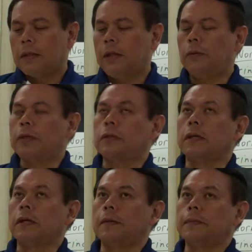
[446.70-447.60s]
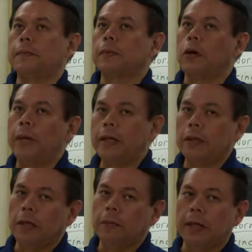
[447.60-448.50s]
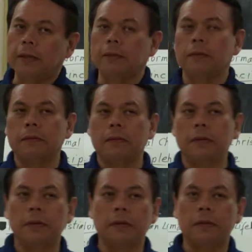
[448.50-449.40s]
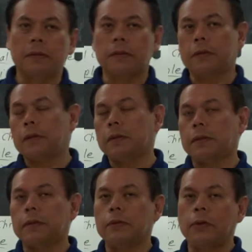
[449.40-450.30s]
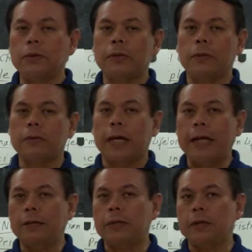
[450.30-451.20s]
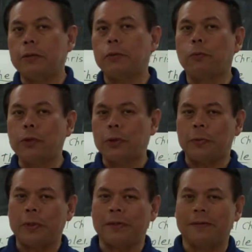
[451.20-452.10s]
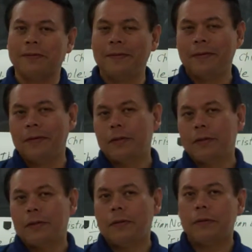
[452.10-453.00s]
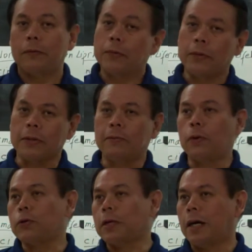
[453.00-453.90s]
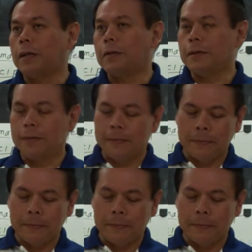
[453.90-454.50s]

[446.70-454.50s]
He was commenting upon those items that they were worshipping. Of course, false gods.